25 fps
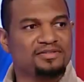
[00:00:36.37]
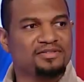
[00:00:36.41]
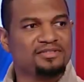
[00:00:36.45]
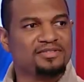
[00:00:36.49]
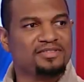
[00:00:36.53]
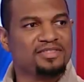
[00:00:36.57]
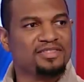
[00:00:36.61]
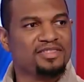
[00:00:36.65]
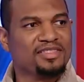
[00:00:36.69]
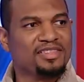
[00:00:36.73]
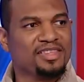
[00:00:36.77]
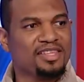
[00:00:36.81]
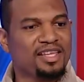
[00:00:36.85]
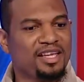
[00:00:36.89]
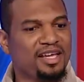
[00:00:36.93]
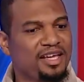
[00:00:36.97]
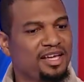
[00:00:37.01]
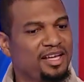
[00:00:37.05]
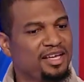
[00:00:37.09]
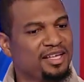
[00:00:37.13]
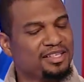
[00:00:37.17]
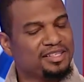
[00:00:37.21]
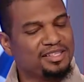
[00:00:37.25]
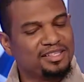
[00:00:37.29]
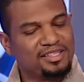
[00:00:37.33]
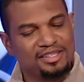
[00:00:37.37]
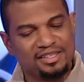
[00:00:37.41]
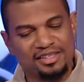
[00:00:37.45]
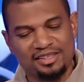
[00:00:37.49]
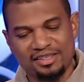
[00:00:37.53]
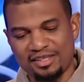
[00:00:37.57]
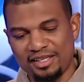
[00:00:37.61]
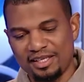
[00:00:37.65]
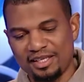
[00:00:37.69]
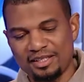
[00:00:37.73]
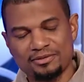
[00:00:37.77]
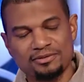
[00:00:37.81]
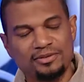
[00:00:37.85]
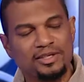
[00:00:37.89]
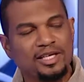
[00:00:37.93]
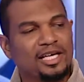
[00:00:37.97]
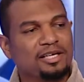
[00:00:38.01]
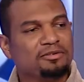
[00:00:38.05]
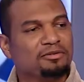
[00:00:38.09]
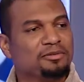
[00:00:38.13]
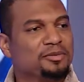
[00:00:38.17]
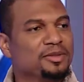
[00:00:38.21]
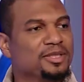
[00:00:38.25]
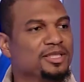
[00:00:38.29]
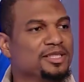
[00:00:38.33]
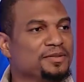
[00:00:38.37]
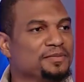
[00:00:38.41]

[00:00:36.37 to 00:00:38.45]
to the program. It's great to have you with us. Thanks for having me.